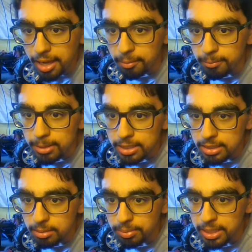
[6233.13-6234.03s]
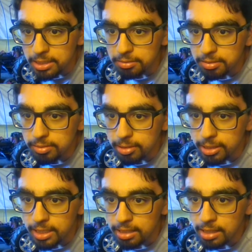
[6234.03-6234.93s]
I'm working on a brand new Revo
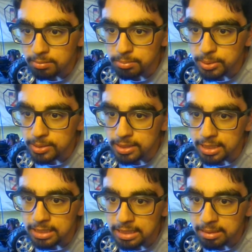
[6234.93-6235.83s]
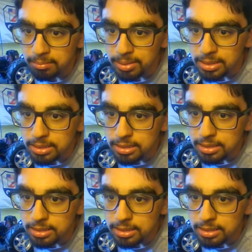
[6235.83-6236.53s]
right now. I haven't broken it in yet, but she